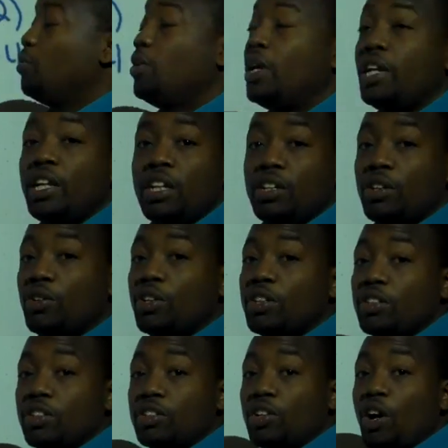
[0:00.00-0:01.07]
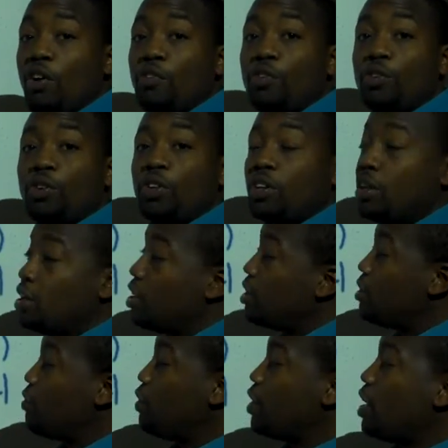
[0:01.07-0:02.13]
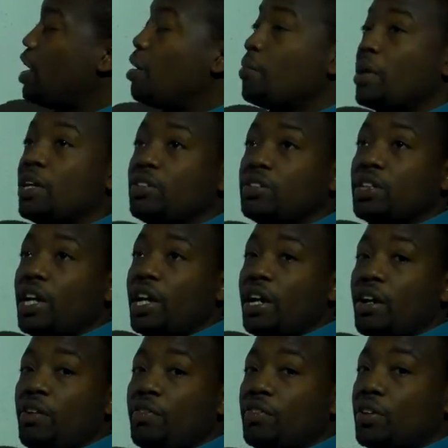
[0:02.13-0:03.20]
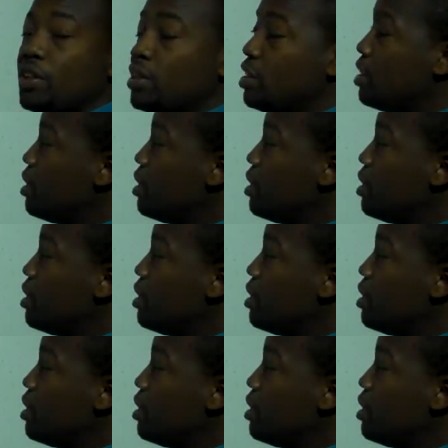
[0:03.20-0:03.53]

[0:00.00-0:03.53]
What I need to do to solve for, to figure out how many answers I have,